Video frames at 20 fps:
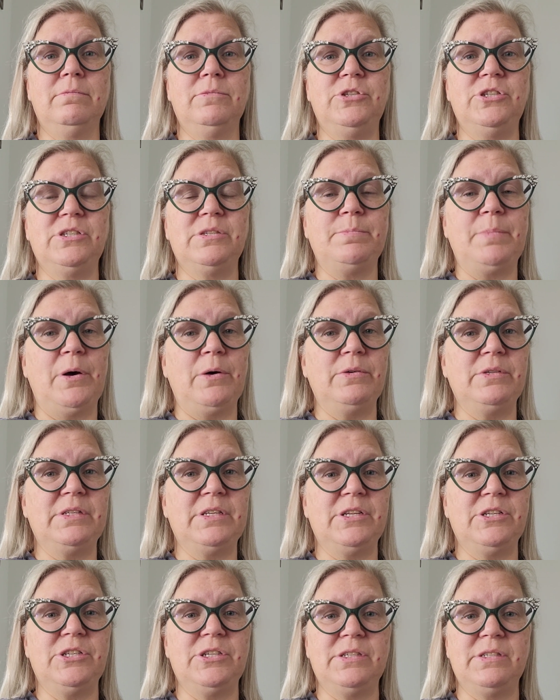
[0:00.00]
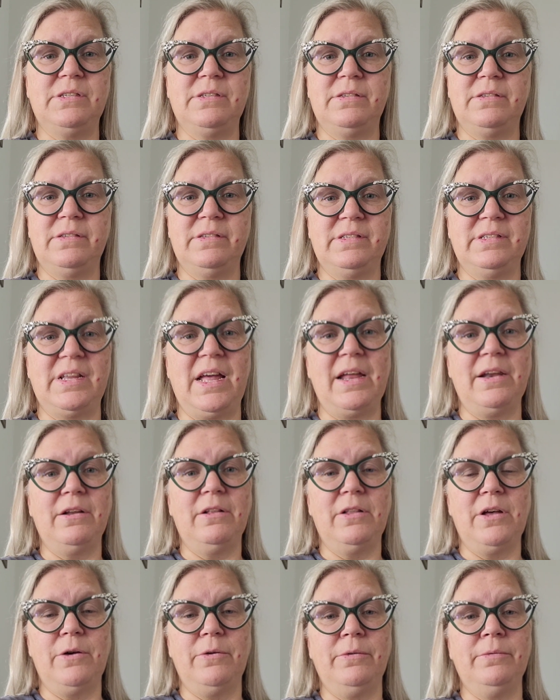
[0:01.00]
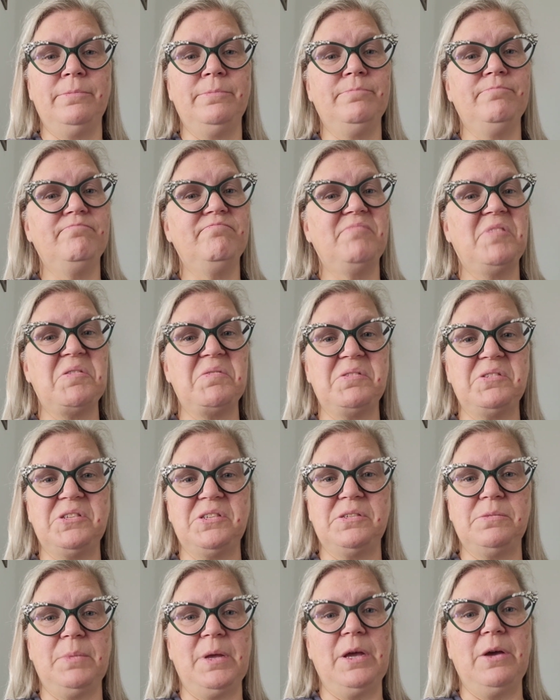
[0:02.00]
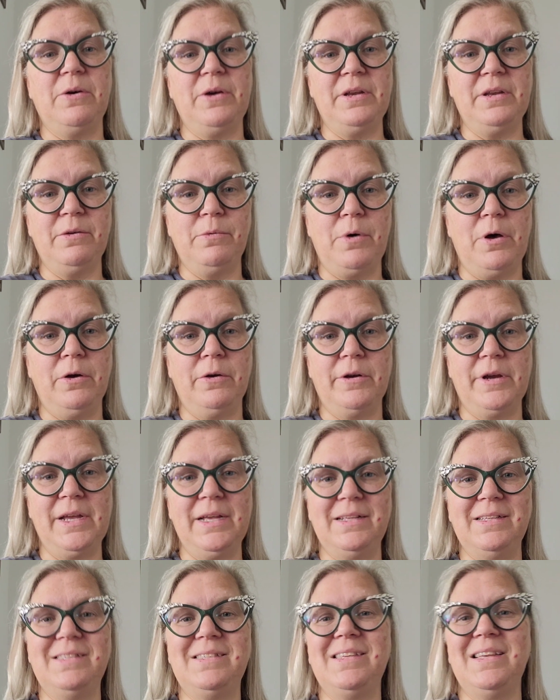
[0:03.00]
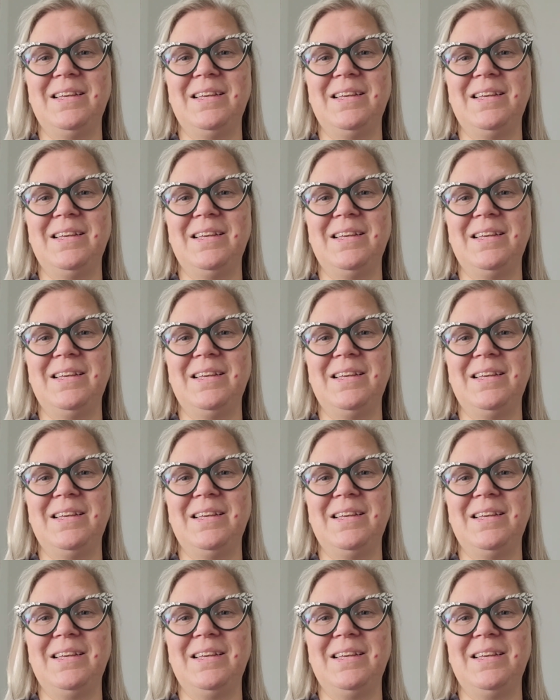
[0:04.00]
just post it just standalone. It was just me going to Walgreens.